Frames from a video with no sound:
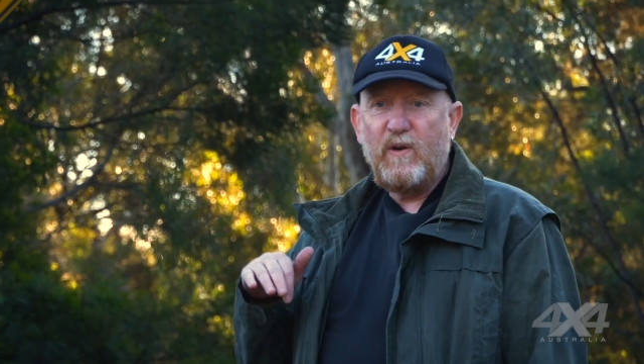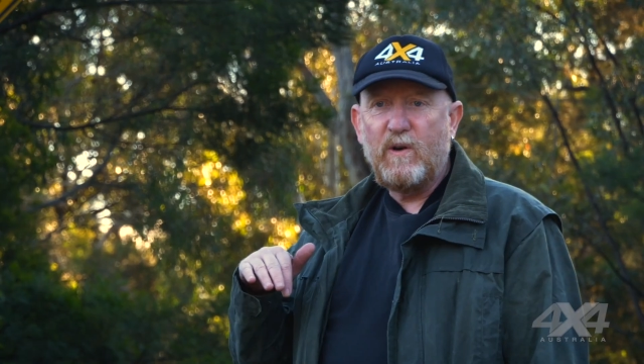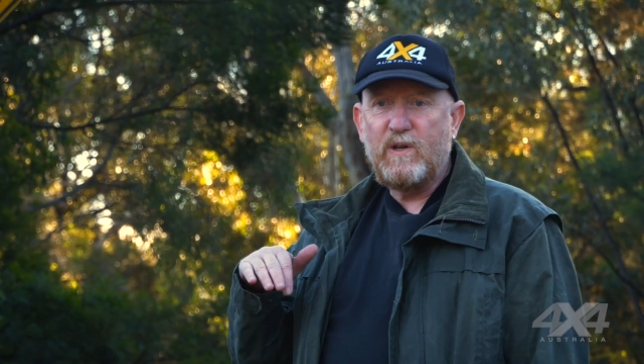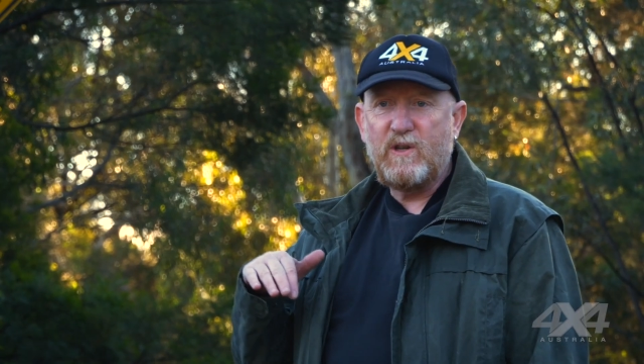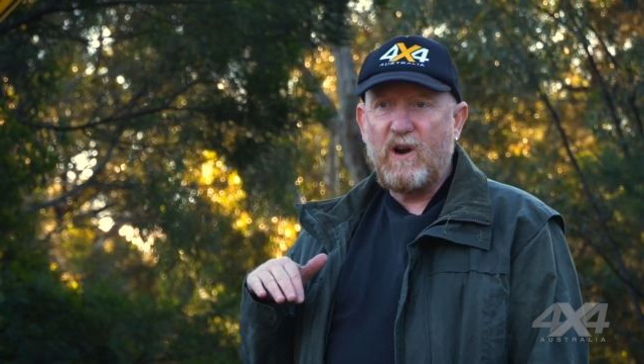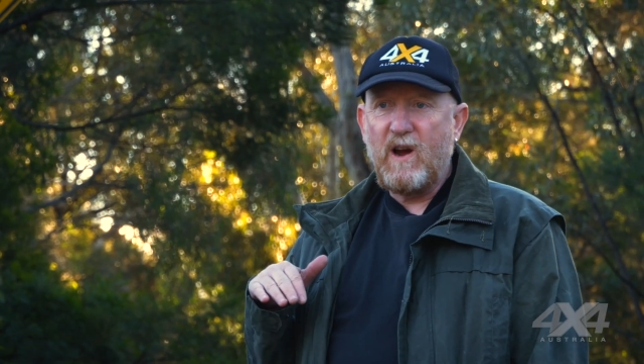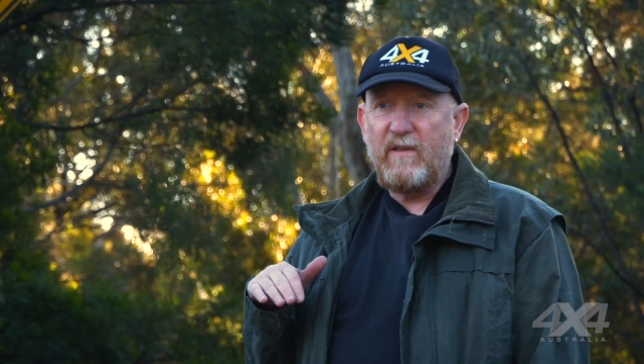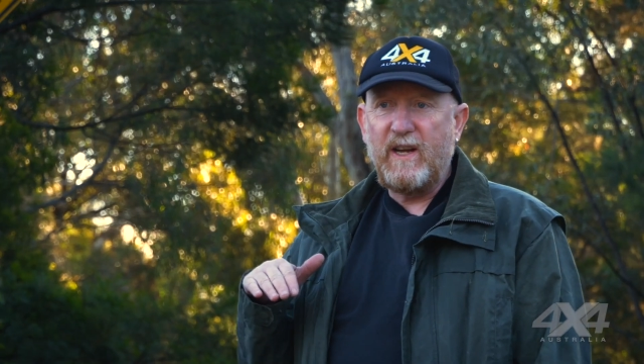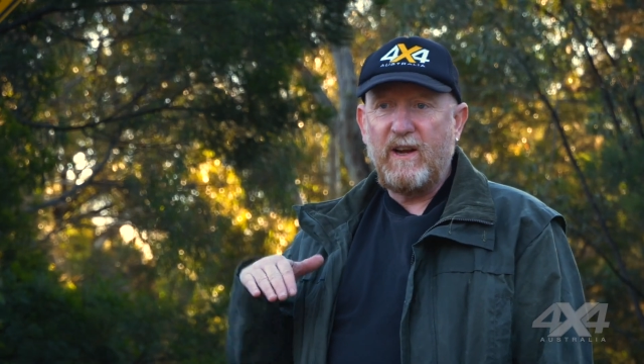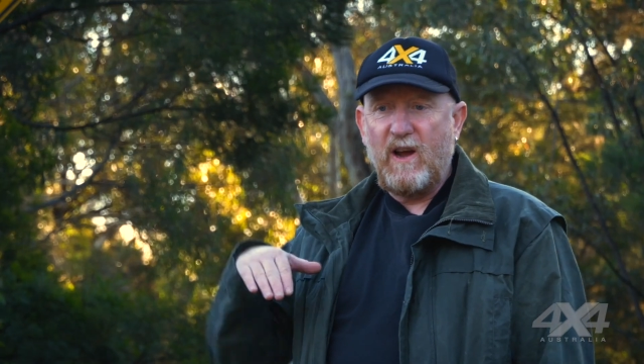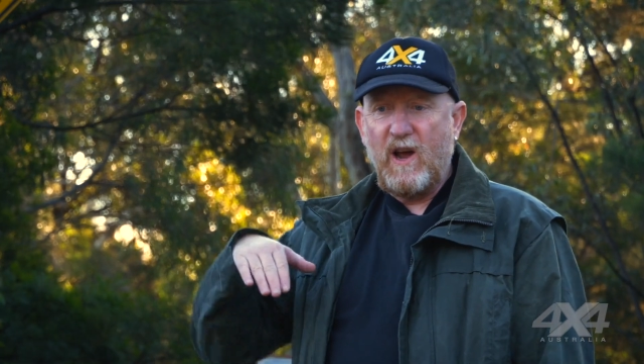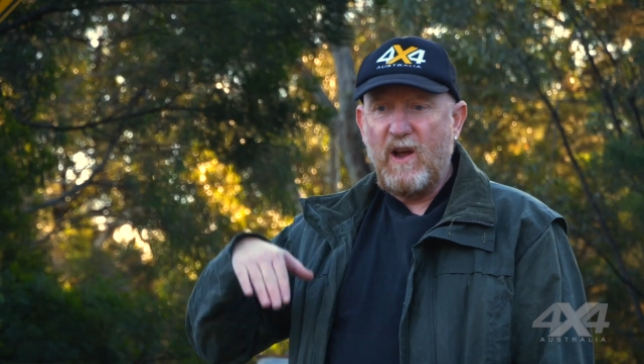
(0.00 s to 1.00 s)
you're
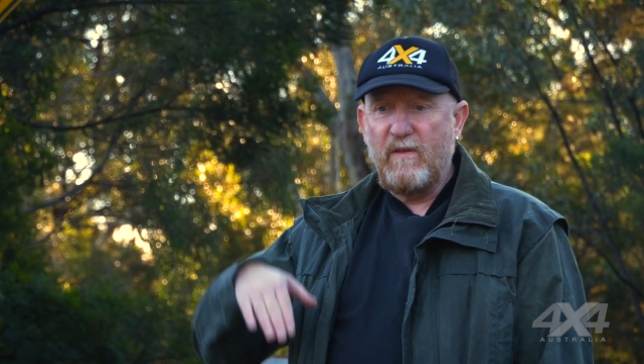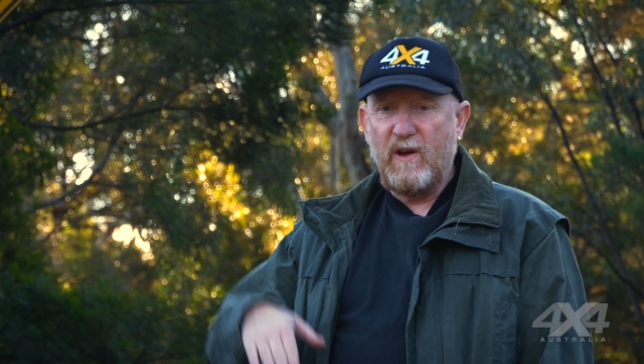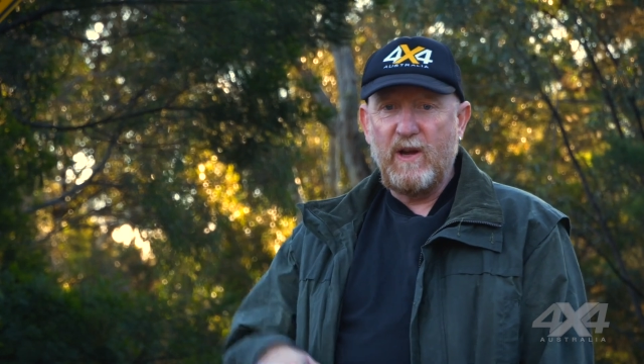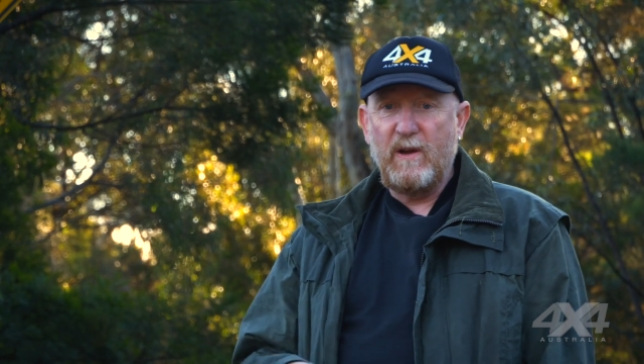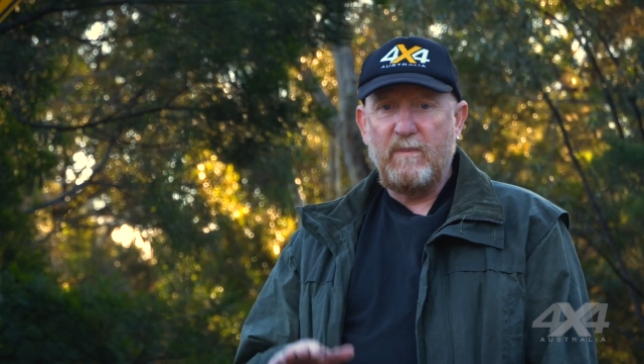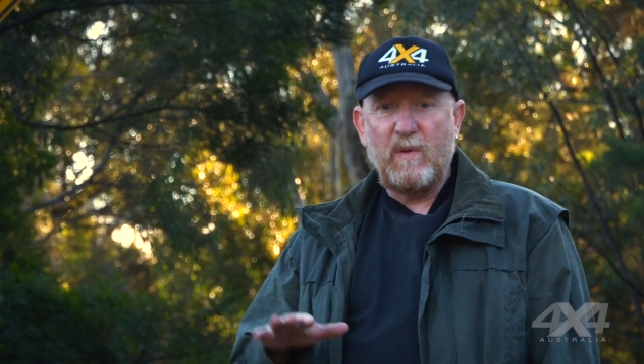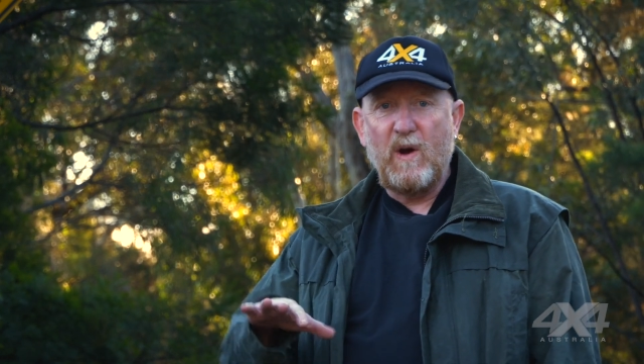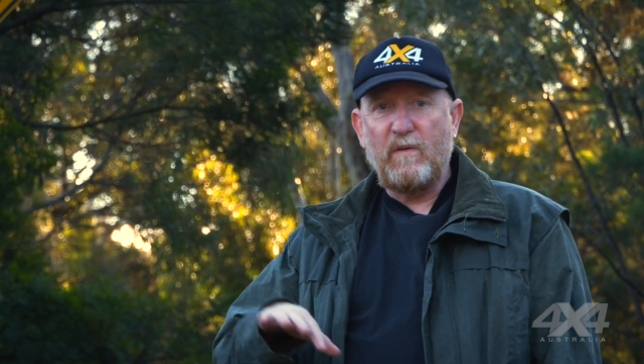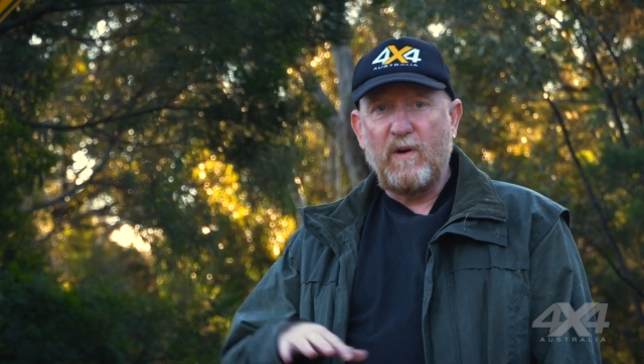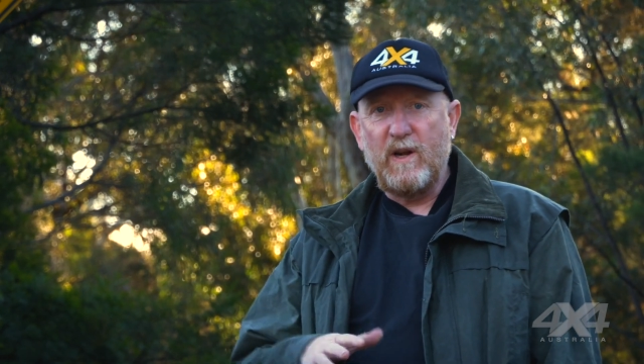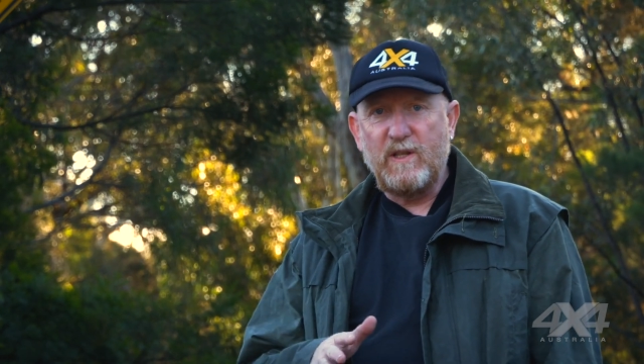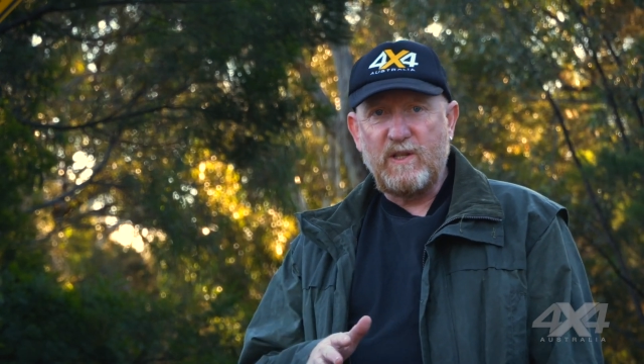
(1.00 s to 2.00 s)
driving over
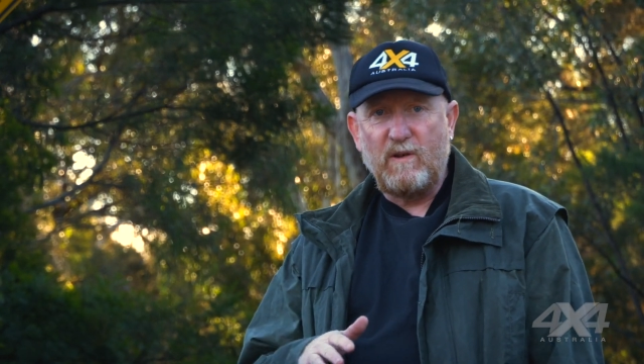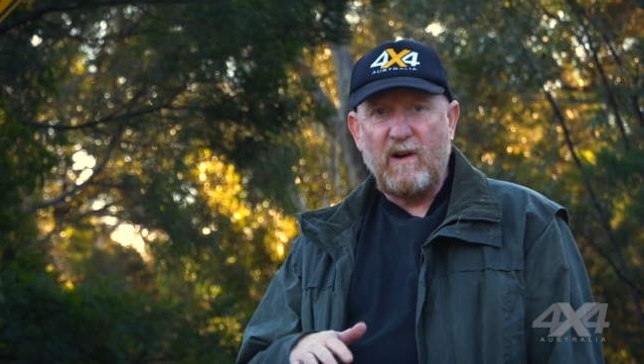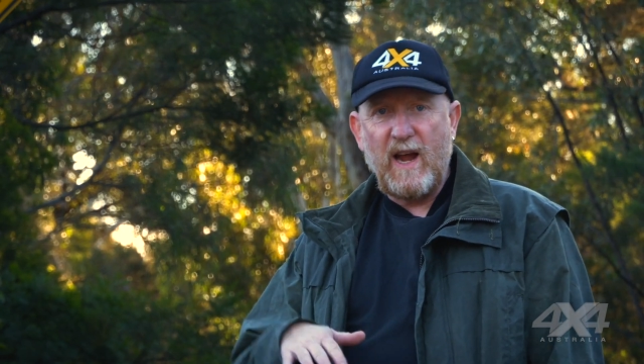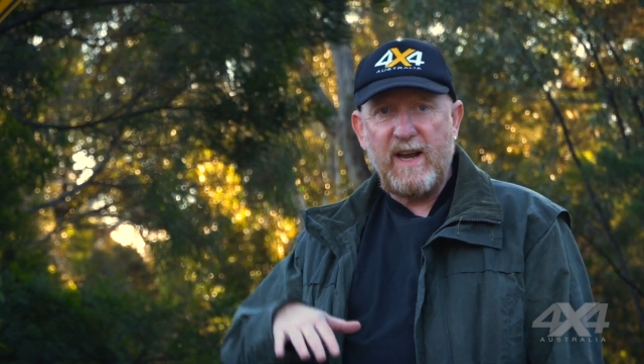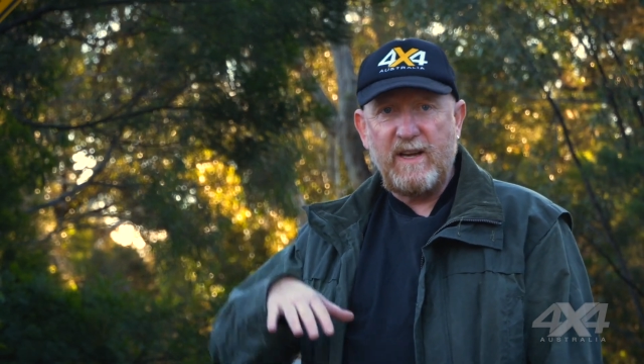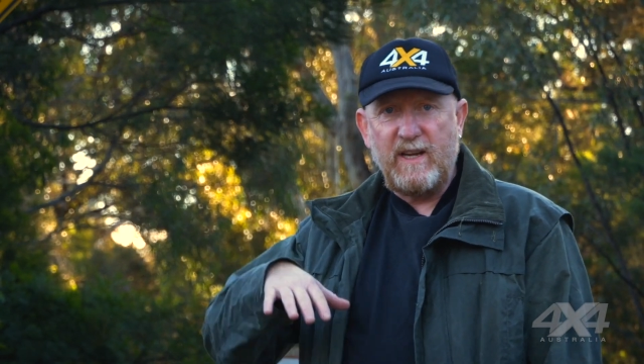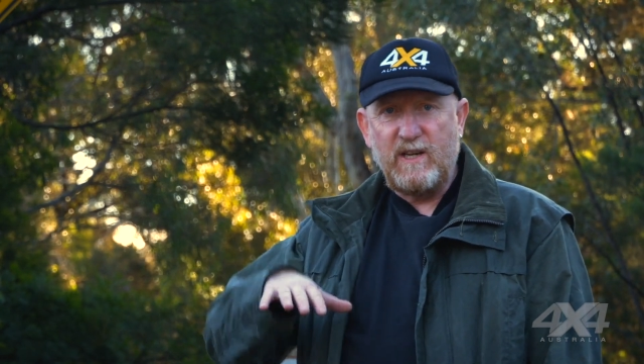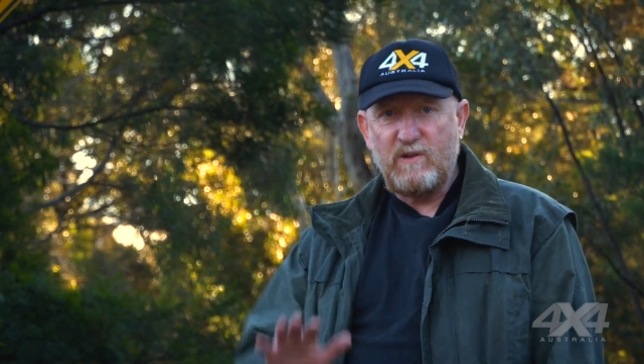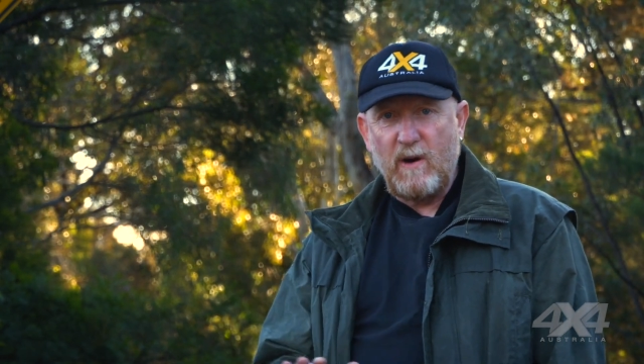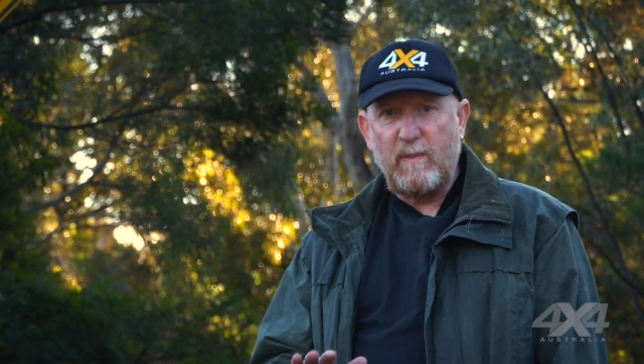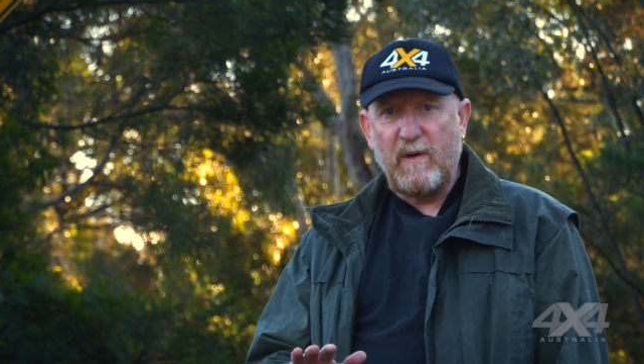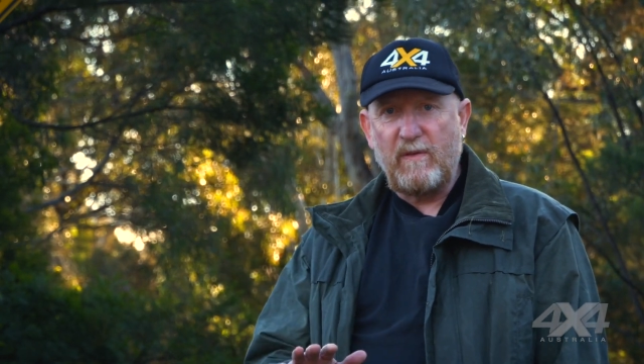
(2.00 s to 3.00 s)
off-road terrain and you
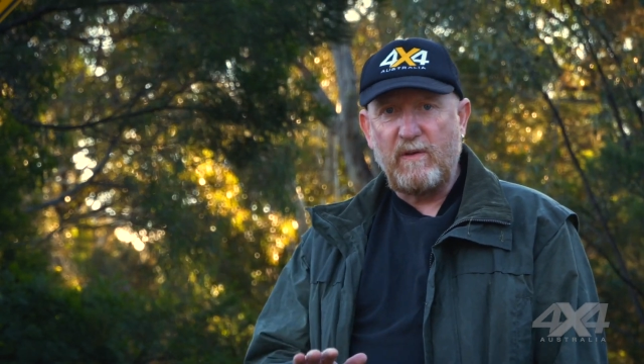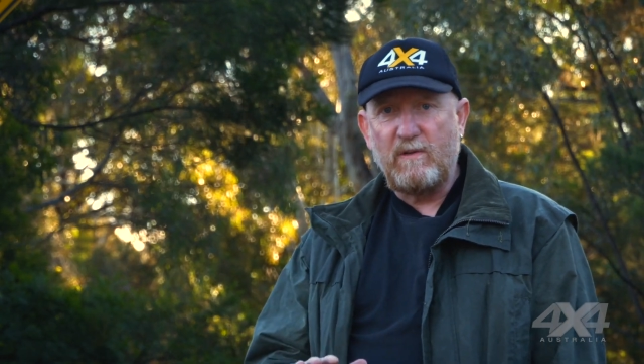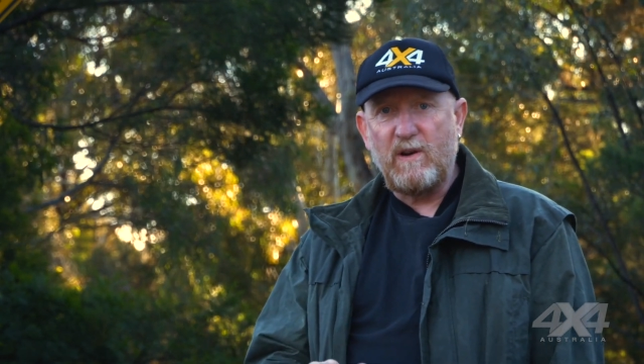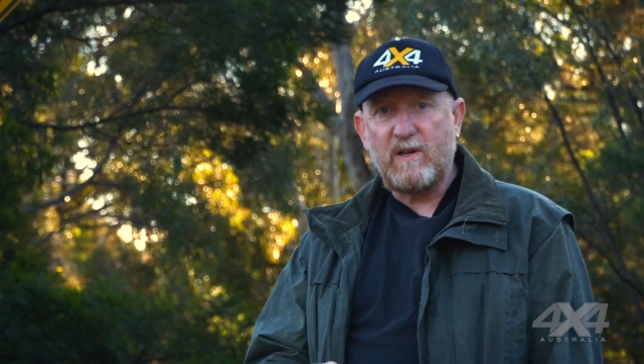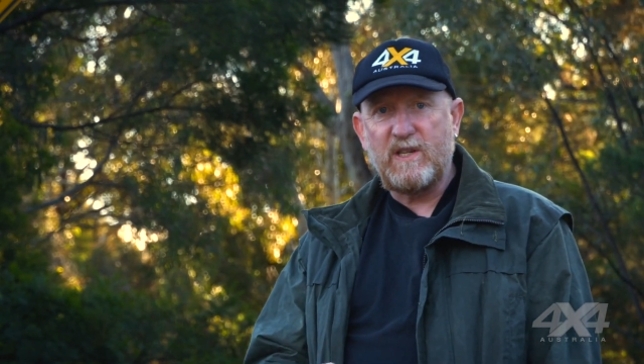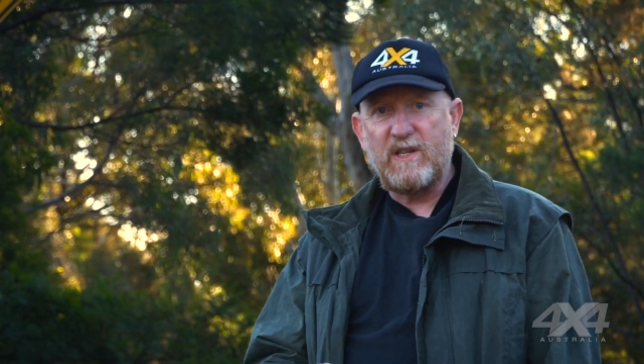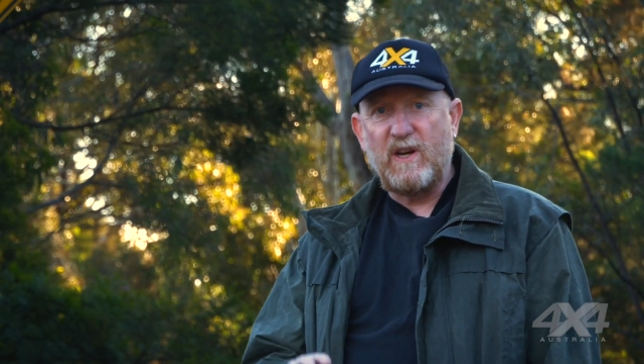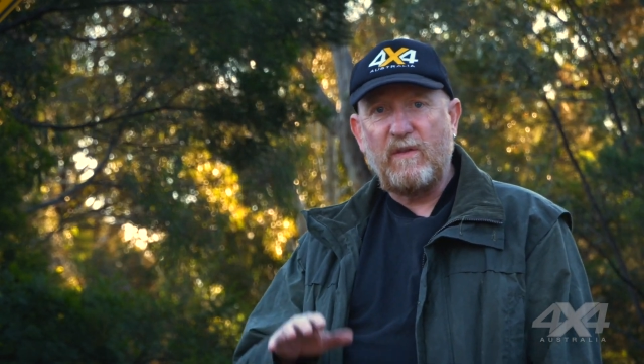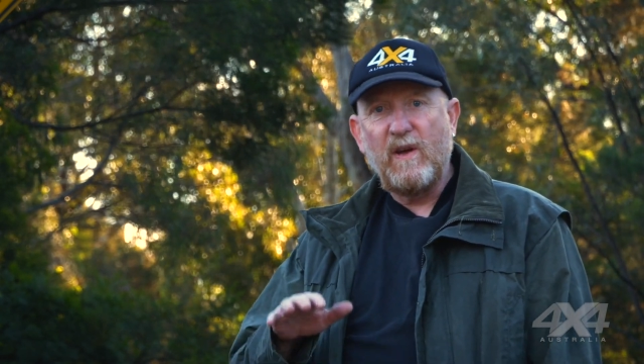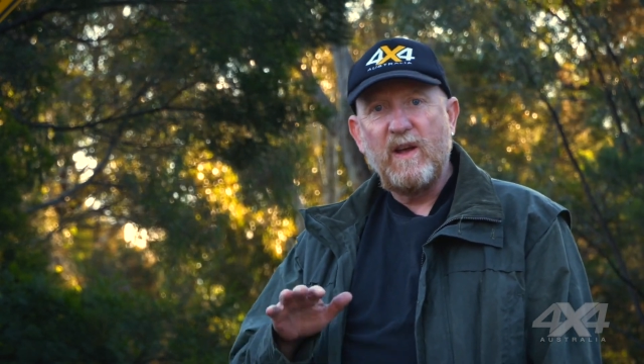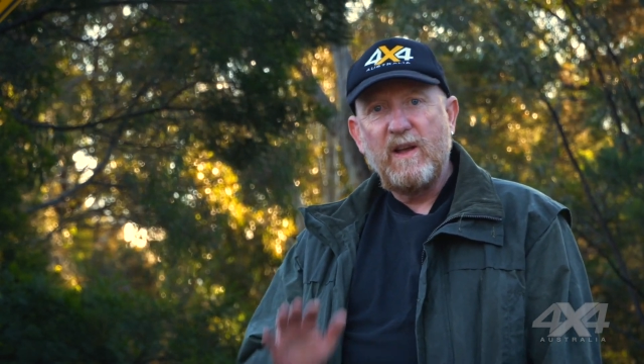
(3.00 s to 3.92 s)
drop off a rock shelf,